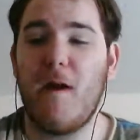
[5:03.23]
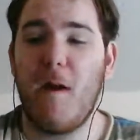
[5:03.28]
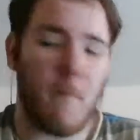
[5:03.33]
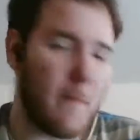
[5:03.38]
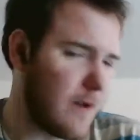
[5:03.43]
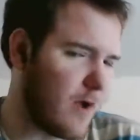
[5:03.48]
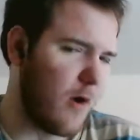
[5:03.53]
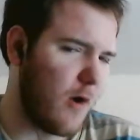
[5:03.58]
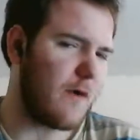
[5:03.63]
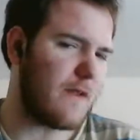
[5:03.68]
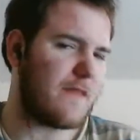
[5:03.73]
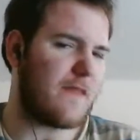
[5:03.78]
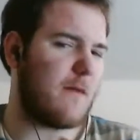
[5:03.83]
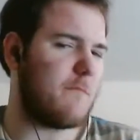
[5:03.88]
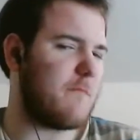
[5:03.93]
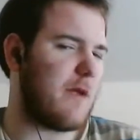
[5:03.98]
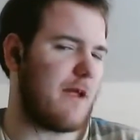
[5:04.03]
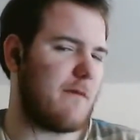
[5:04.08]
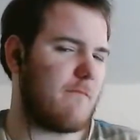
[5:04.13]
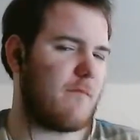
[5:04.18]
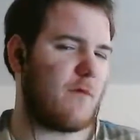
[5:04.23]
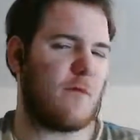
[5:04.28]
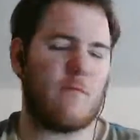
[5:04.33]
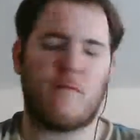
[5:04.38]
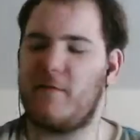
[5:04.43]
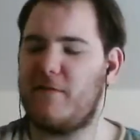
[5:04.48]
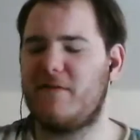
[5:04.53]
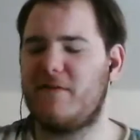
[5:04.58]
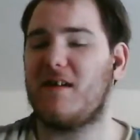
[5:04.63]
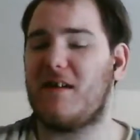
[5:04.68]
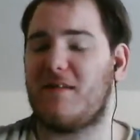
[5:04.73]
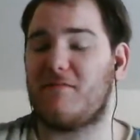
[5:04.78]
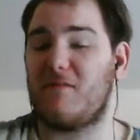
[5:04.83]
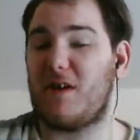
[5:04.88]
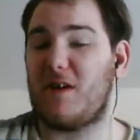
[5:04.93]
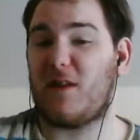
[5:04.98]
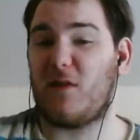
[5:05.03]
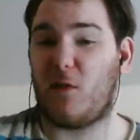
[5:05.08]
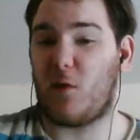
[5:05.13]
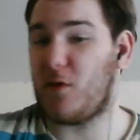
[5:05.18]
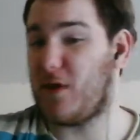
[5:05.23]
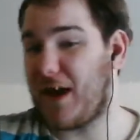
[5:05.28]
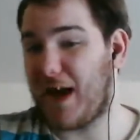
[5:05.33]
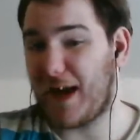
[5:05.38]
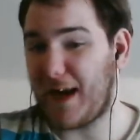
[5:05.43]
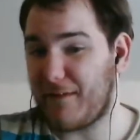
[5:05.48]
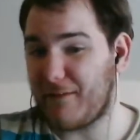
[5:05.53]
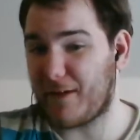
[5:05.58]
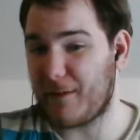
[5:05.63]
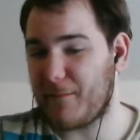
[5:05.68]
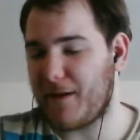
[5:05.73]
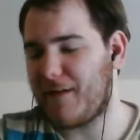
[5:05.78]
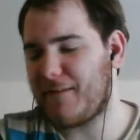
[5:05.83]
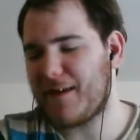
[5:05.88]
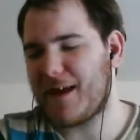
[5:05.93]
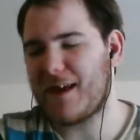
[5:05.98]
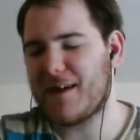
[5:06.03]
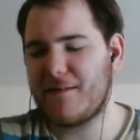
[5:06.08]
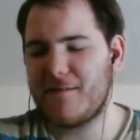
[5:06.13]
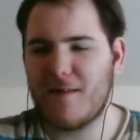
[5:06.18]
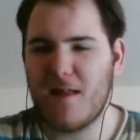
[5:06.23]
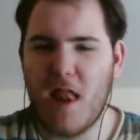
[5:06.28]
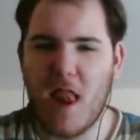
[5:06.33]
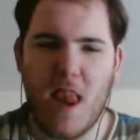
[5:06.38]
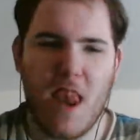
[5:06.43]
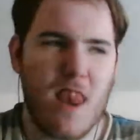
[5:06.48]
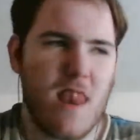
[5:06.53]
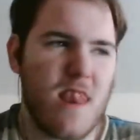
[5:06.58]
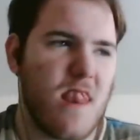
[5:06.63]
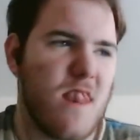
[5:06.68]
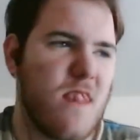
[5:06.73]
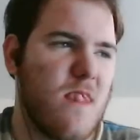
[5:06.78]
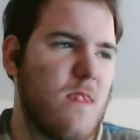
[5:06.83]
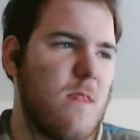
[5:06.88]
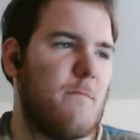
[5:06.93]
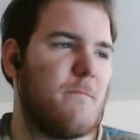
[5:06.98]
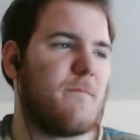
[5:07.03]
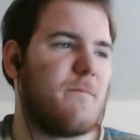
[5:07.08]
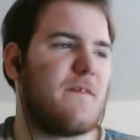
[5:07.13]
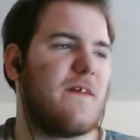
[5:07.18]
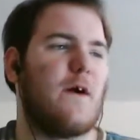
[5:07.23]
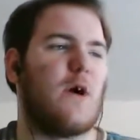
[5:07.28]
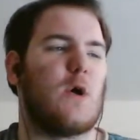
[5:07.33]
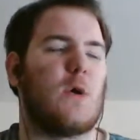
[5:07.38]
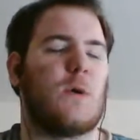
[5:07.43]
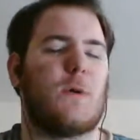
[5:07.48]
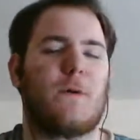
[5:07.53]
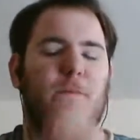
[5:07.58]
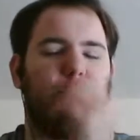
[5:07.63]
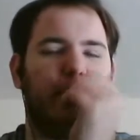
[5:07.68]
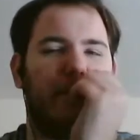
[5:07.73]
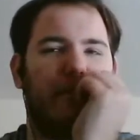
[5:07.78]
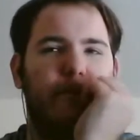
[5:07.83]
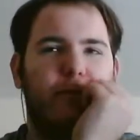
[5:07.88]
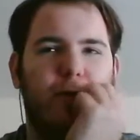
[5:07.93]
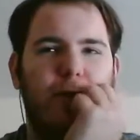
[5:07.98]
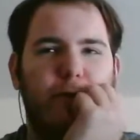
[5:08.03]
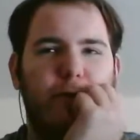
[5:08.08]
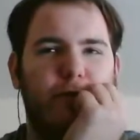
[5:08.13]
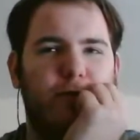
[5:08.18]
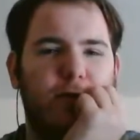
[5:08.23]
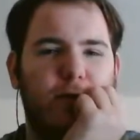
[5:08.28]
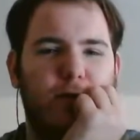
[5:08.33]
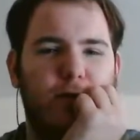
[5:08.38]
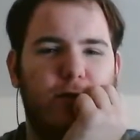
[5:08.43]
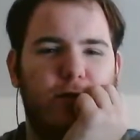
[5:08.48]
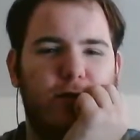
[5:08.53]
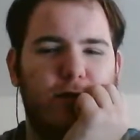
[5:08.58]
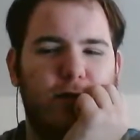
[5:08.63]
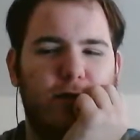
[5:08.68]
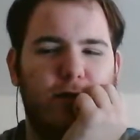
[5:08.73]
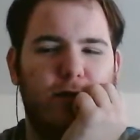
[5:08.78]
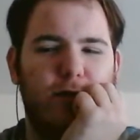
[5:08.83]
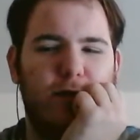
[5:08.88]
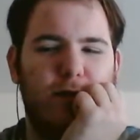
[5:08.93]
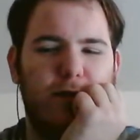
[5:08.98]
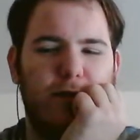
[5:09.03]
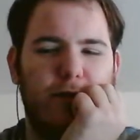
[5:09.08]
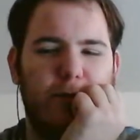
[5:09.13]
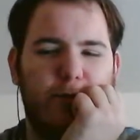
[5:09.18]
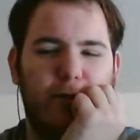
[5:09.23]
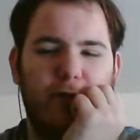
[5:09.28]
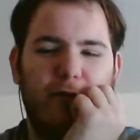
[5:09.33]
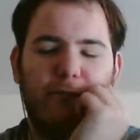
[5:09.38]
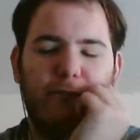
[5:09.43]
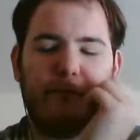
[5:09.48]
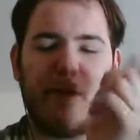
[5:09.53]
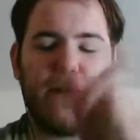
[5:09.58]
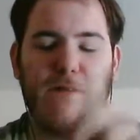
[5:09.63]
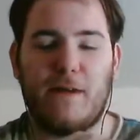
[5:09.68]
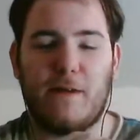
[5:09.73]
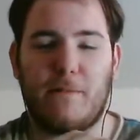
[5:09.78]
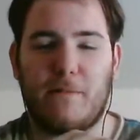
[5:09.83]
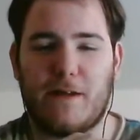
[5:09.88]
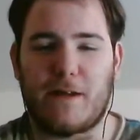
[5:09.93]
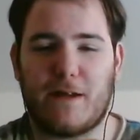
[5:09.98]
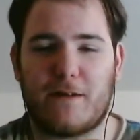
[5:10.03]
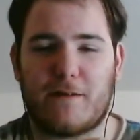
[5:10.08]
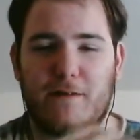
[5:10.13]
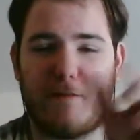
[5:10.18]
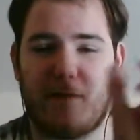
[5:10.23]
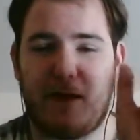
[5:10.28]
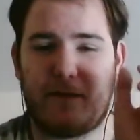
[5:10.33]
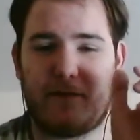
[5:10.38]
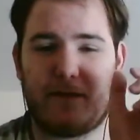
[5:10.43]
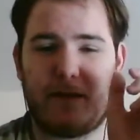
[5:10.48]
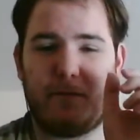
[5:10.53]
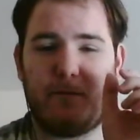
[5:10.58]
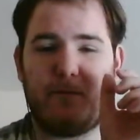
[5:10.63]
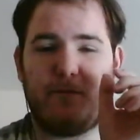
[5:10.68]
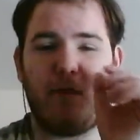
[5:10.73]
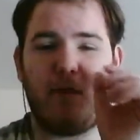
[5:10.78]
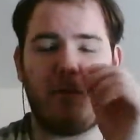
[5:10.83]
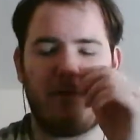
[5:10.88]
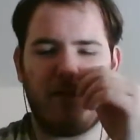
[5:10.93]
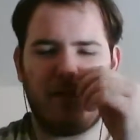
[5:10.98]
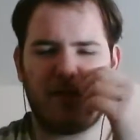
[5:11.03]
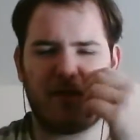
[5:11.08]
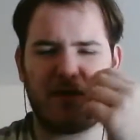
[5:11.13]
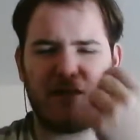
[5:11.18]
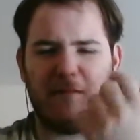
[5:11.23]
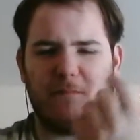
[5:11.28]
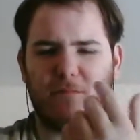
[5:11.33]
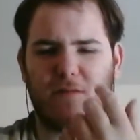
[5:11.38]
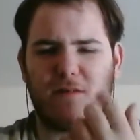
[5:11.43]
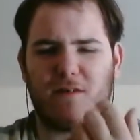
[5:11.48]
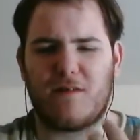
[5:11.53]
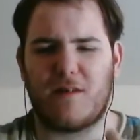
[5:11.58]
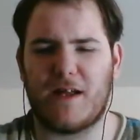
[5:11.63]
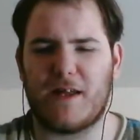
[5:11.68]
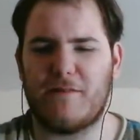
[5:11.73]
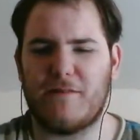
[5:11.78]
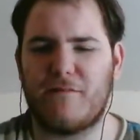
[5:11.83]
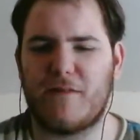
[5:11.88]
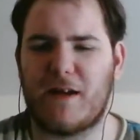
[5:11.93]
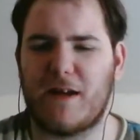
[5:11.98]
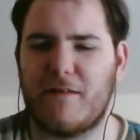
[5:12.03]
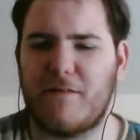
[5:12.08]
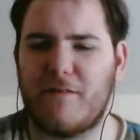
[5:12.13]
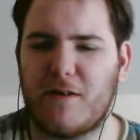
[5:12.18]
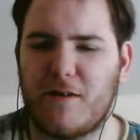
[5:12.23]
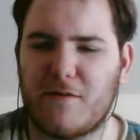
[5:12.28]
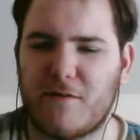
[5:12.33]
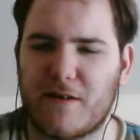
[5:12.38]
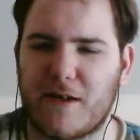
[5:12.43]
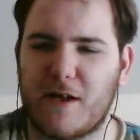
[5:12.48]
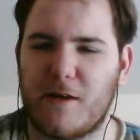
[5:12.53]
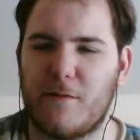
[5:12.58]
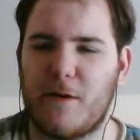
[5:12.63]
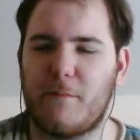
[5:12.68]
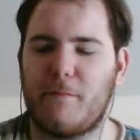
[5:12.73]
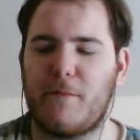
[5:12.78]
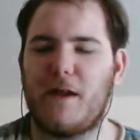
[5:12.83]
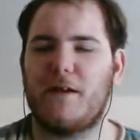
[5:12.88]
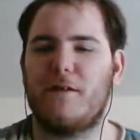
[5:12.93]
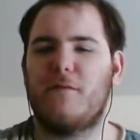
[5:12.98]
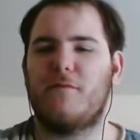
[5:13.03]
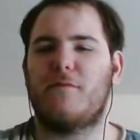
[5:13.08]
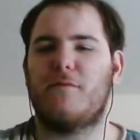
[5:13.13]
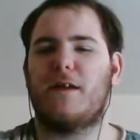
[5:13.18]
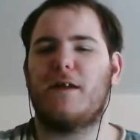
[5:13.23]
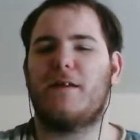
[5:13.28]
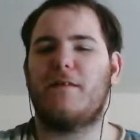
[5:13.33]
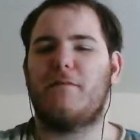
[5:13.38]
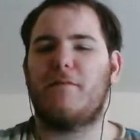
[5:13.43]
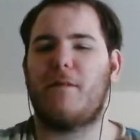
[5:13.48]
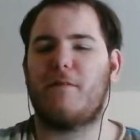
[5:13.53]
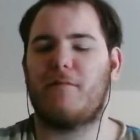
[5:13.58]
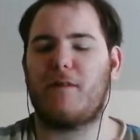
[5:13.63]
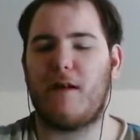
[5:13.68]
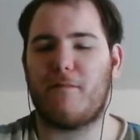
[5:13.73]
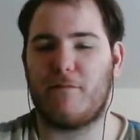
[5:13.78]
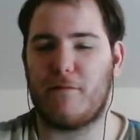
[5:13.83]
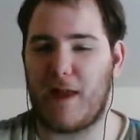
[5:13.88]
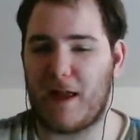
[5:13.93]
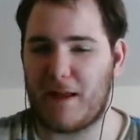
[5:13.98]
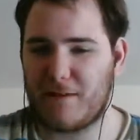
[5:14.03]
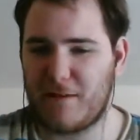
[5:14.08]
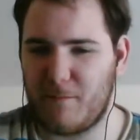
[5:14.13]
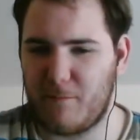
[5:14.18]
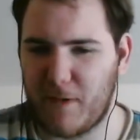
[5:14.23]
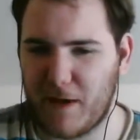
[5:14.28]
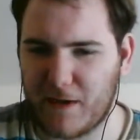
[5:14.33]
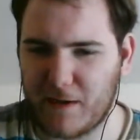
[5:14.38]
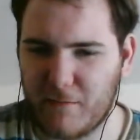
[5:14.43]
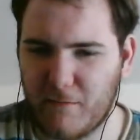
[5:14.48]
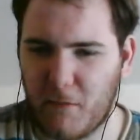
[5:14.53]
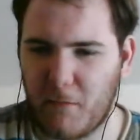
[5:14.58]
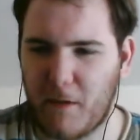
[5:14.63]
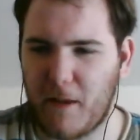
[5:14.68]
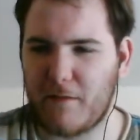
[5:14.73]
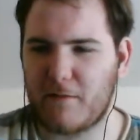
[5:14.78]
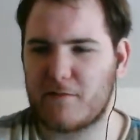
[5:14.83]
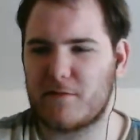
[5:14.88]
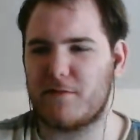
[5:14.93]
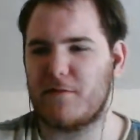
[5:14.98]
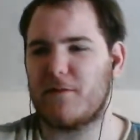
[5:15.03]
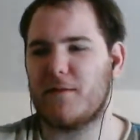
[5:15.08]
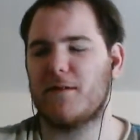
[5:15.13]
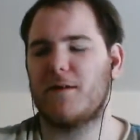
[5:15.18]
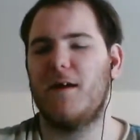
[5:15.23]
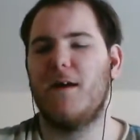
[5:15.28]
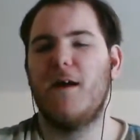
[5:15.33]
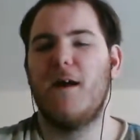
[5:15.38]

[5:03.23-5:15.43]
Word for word: We call it the main part, but she didn't really learn anything by the end of it. So we've believe Billy being that that that the first home flight thing we don't get right, but I do feel like you have to that to big development after that.